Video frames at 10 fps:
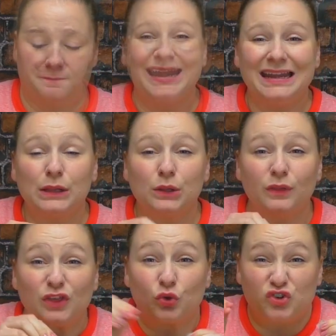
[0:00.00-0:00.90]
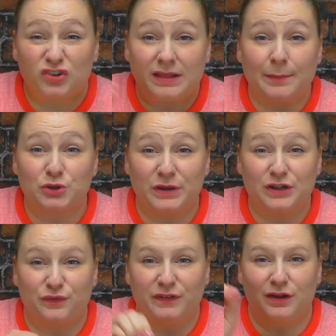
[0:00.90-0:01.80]
Any glue that squishes out between
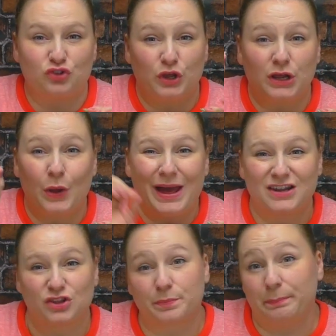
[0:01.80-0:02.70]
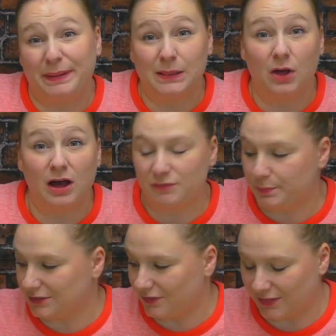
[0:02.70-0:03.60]
your fingers, you can go ahead and just peel off and
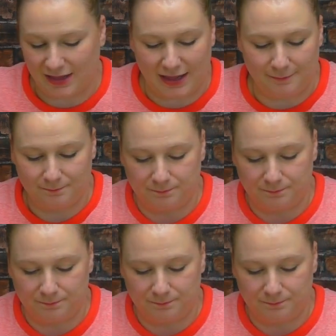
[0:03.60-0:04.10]
put to the side.